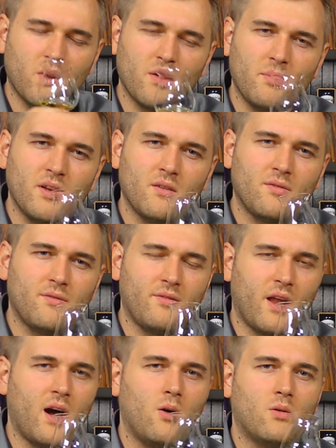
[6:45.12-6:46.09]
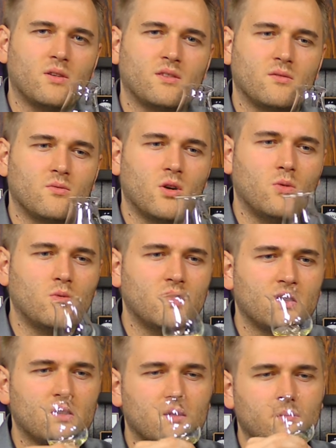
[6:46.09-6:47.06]
with a bit of flowers and
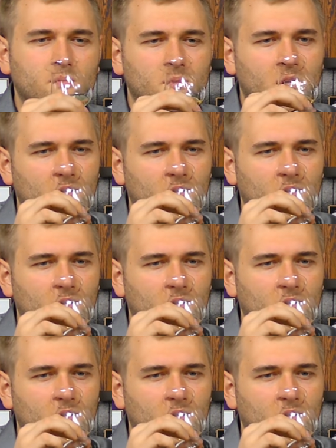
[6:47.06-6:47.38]
roses